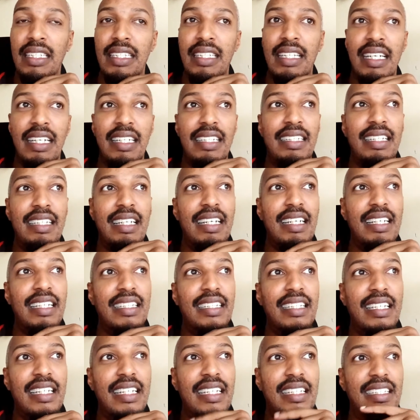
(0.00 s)

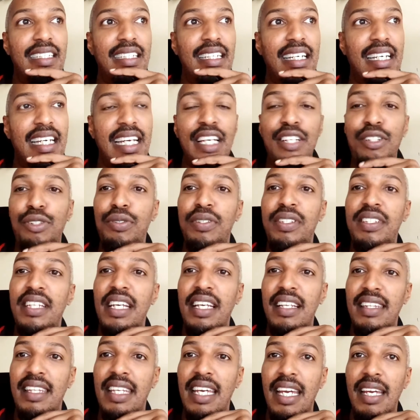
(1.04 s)
The
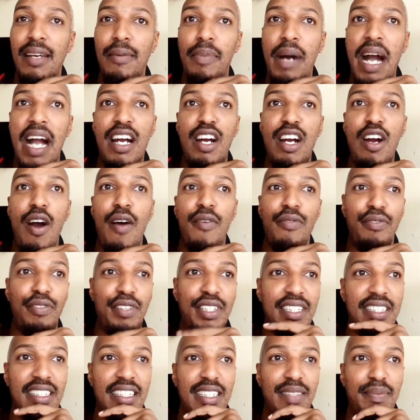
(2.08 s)
interesting thing about
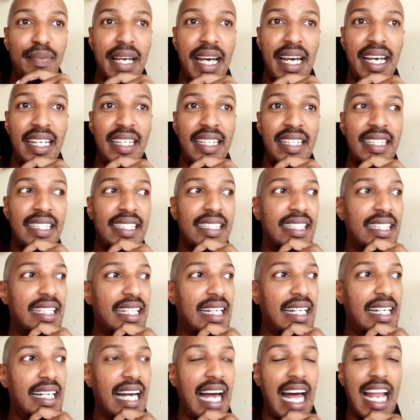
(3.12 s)
conferences, man,
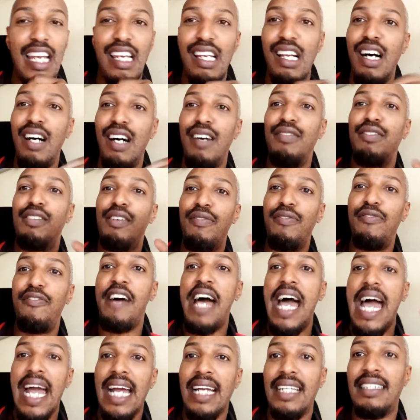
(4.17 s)
I love the
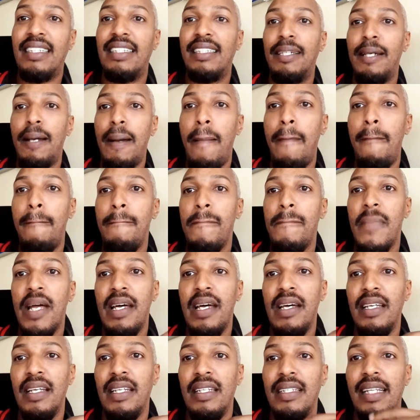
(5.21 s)
fact
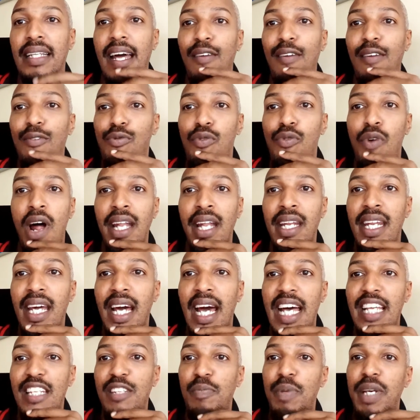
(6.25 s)
that Rwanda
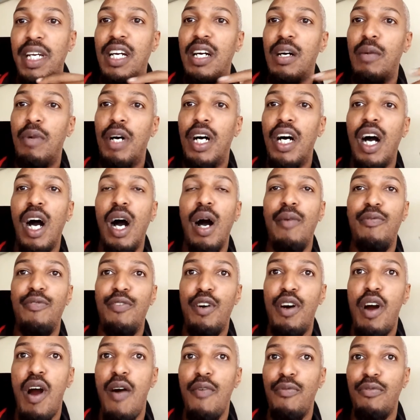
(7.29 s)
has become a hub
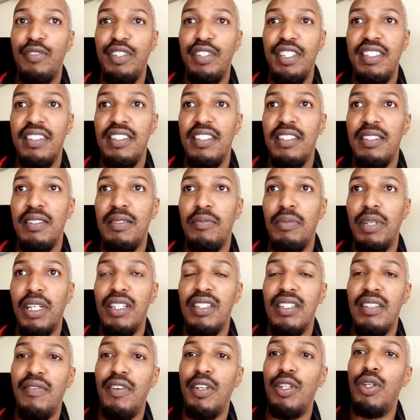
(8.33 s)
for conferences,
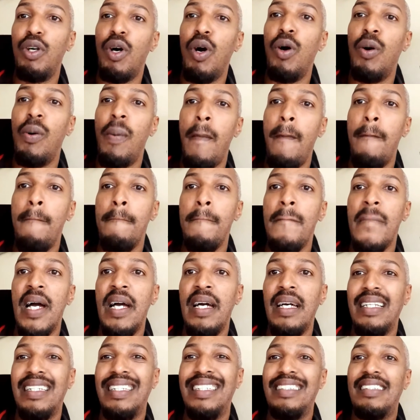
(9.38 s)
because even though
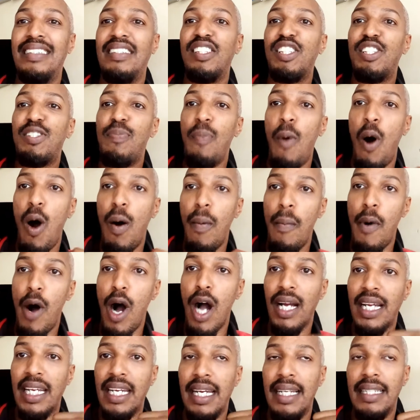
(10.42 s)
this is a small
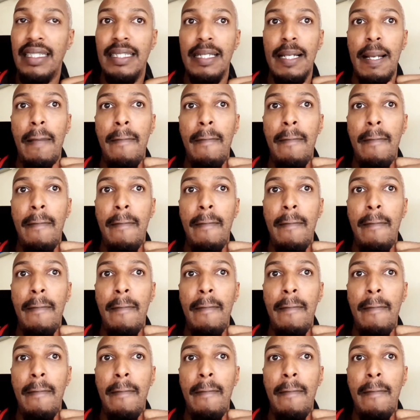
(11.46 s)
market